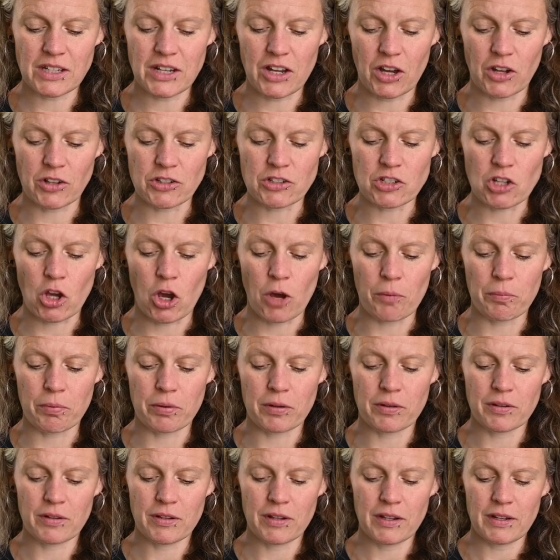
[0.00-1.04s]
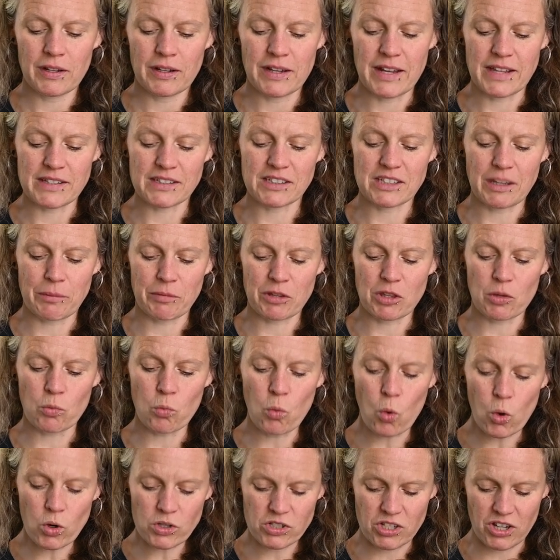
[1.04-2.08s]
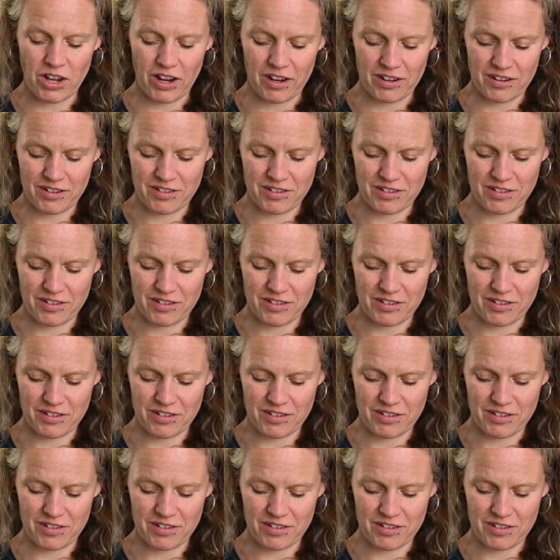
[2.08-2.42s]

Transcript: it on top, let some of the water